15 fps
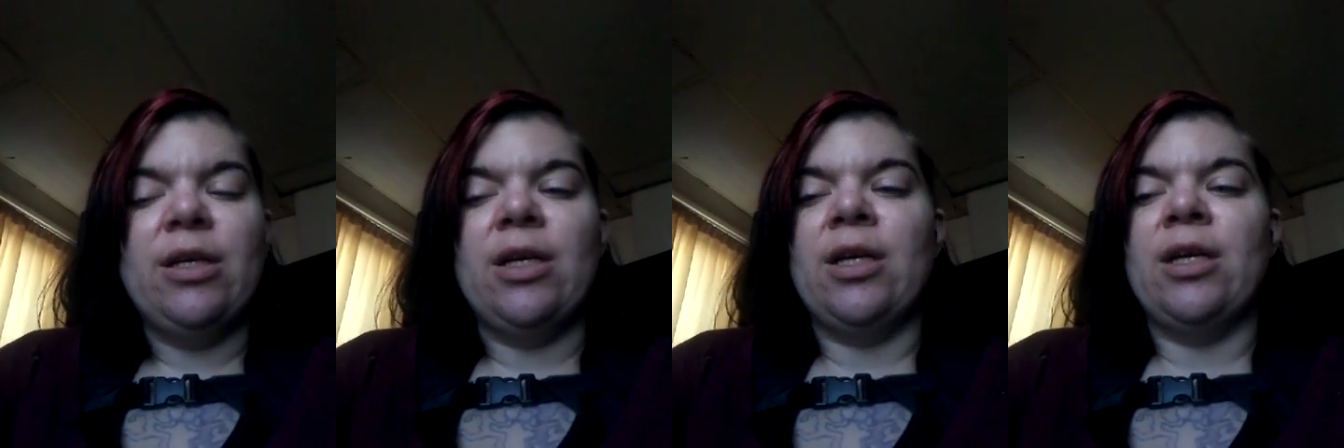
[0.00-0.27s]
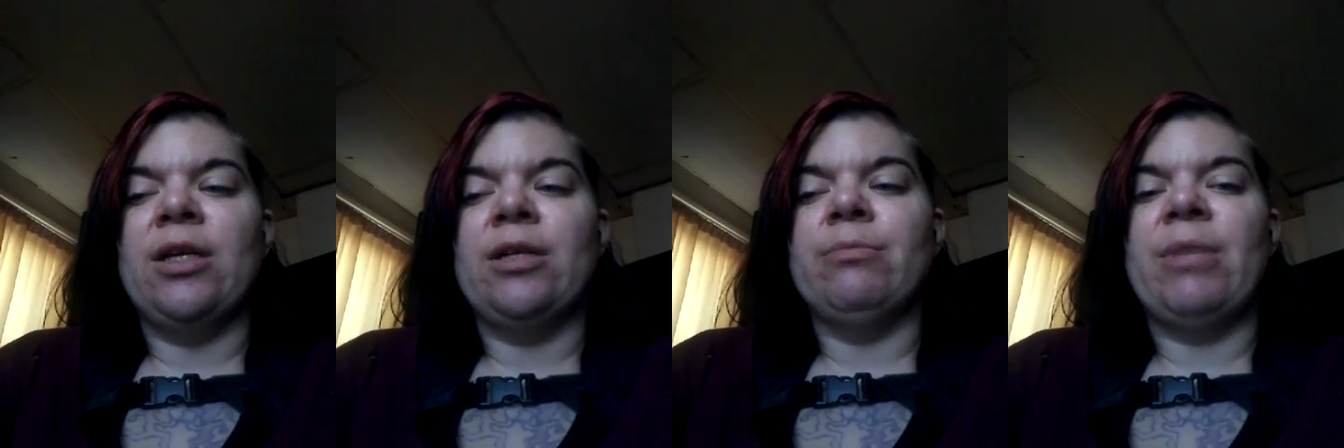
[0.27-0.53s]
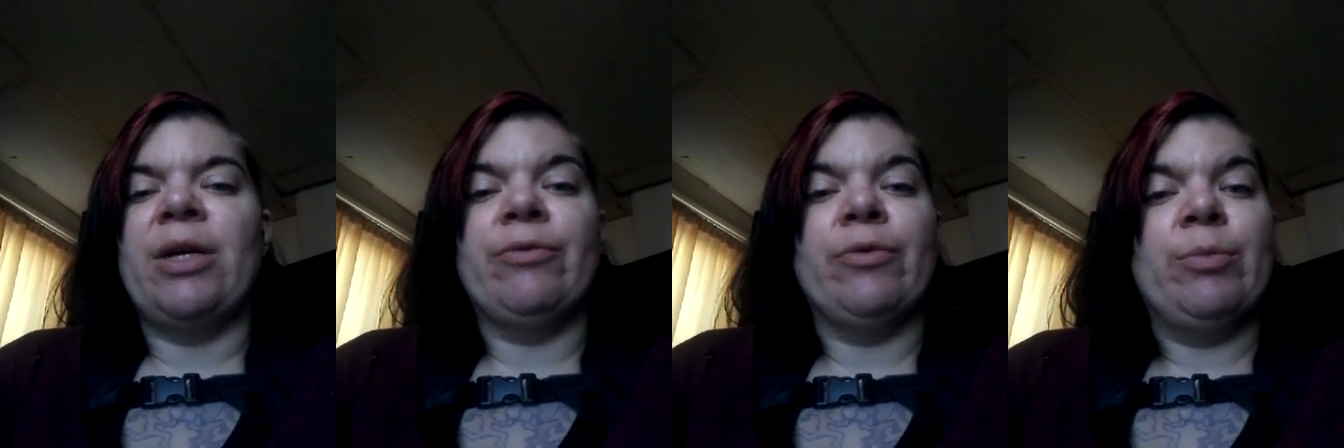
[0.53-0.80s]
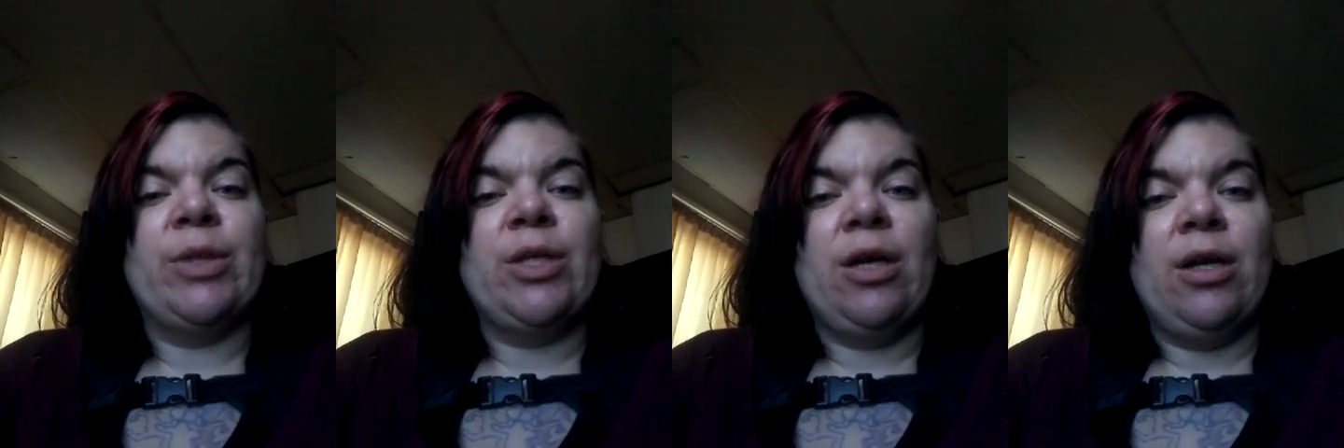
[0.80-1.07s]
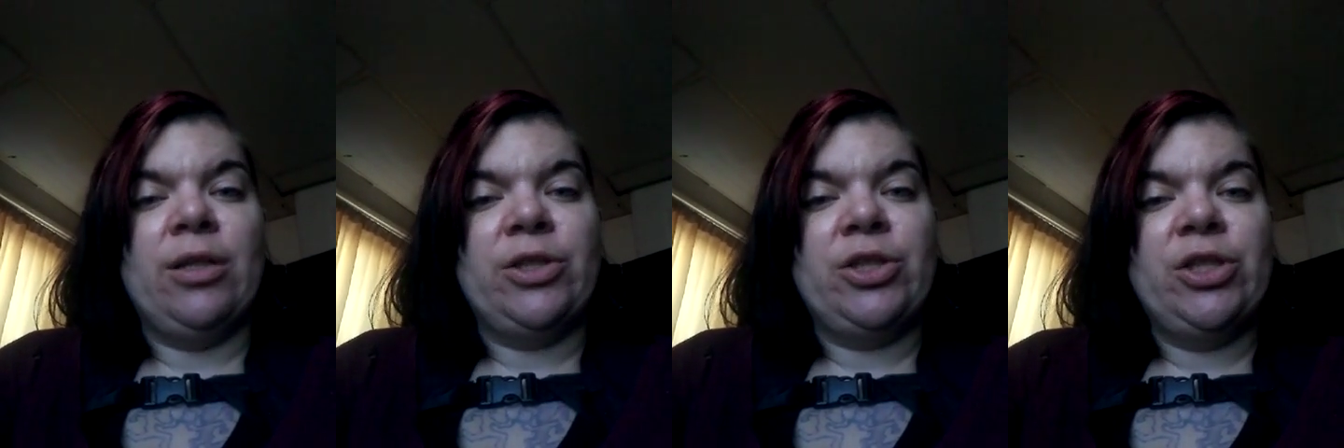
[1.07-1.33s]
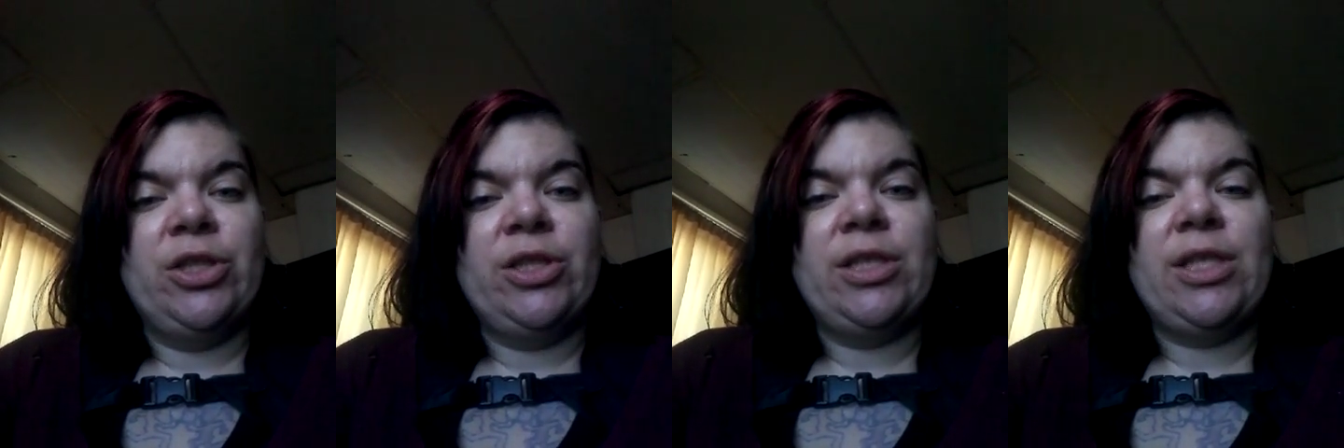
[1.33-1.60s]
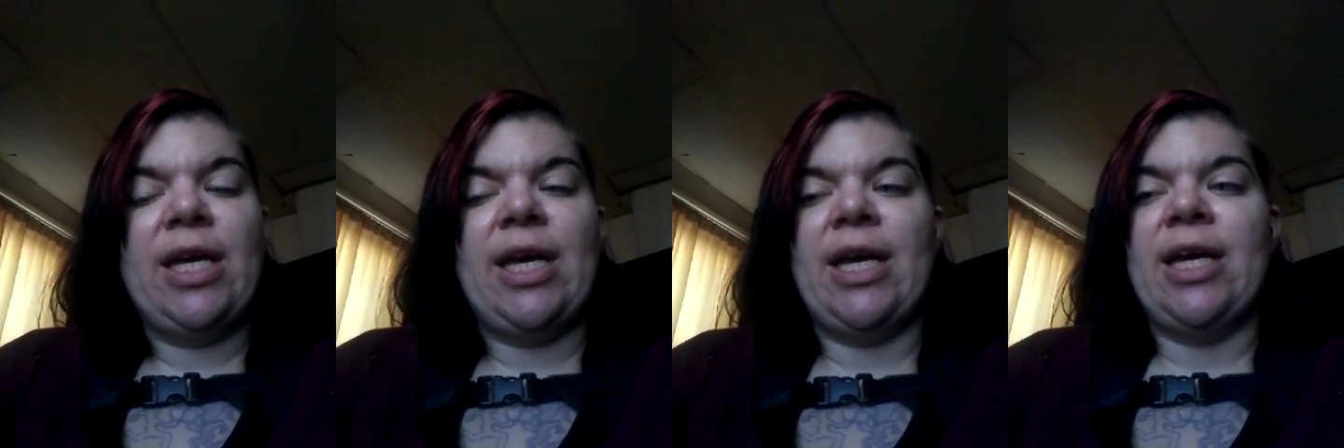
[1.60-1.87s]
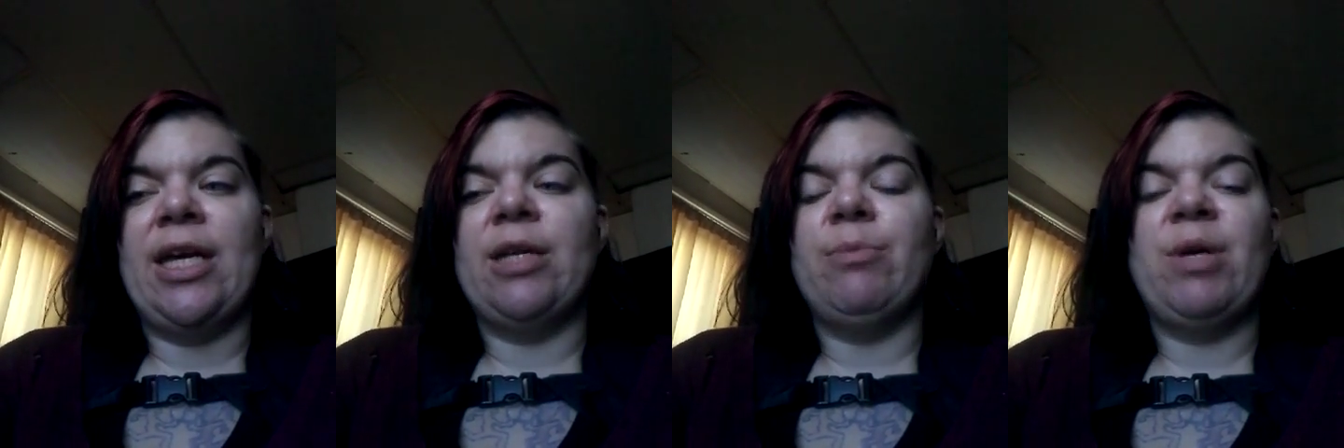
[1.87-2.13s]
my rheumatologist
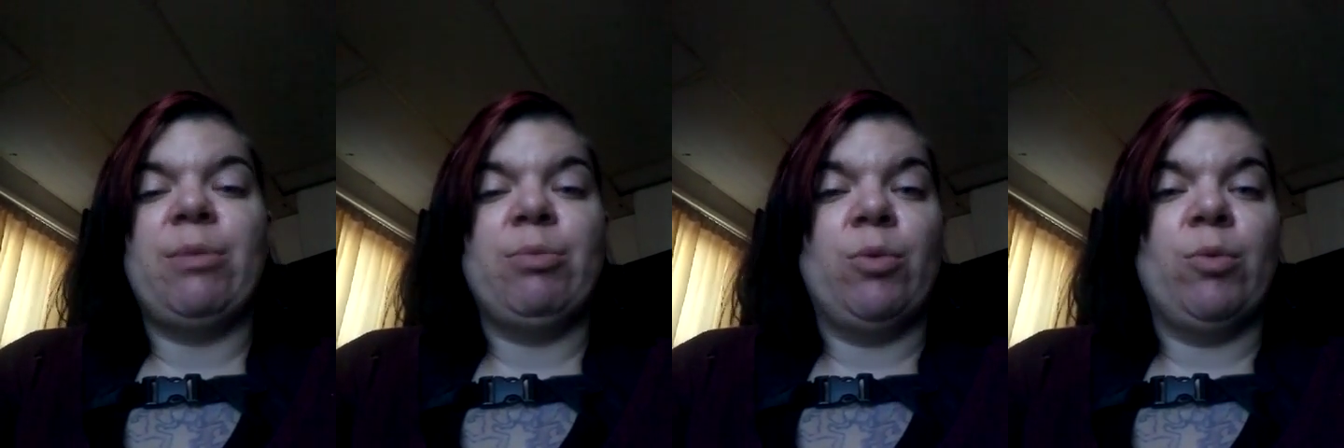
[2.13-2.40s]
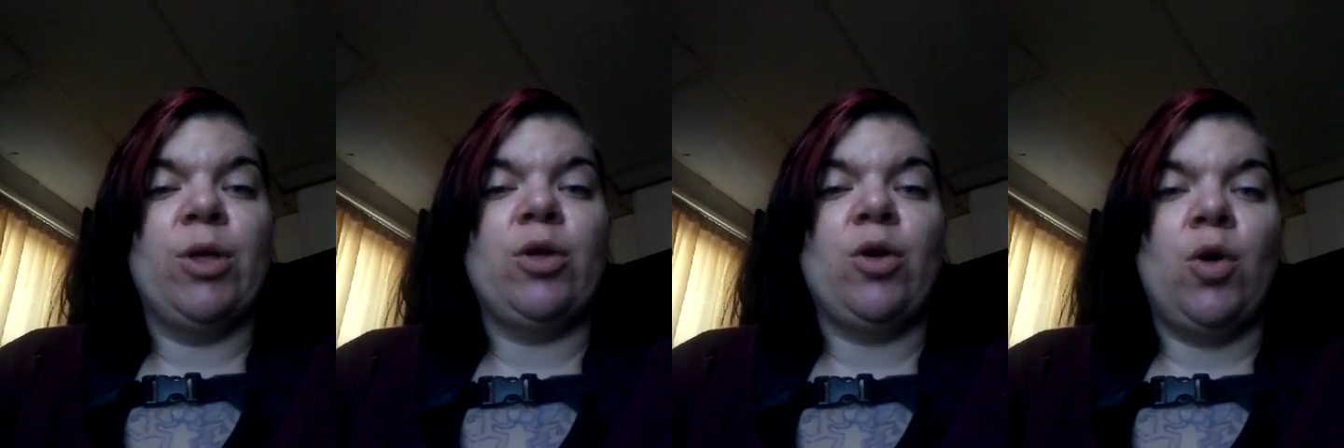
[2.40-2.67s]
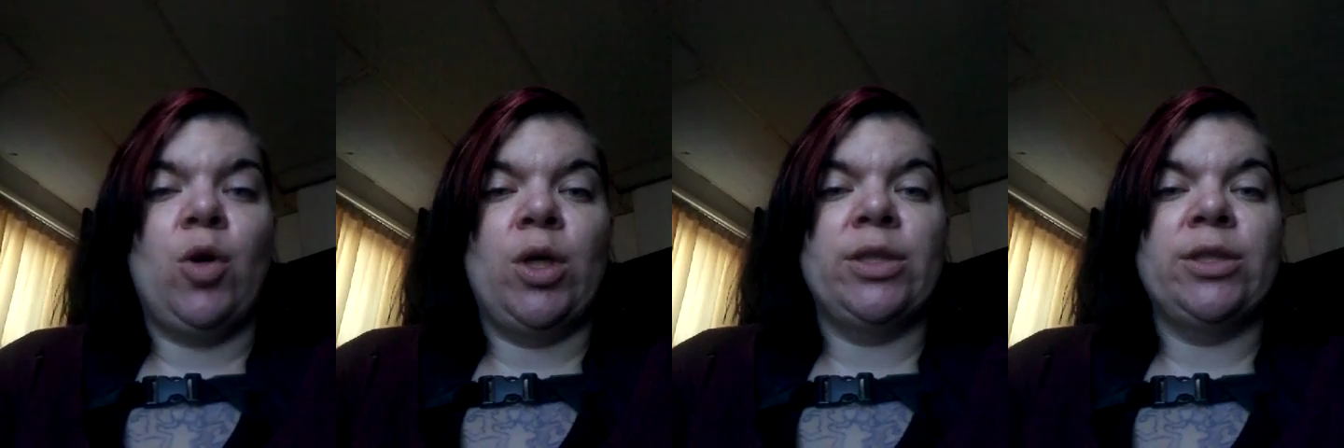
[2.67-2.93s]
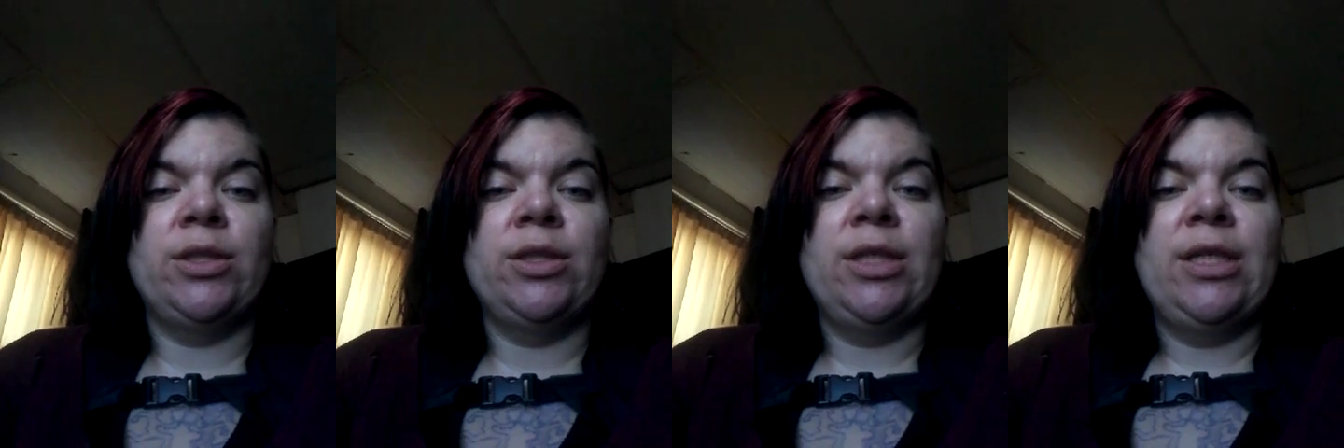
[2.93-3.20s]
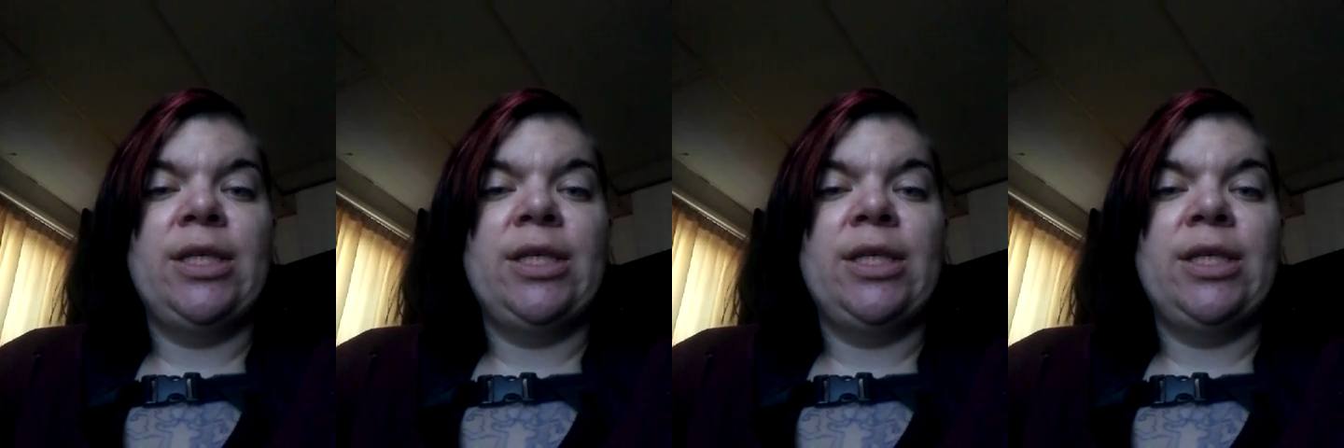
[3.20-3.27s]
had paperwork on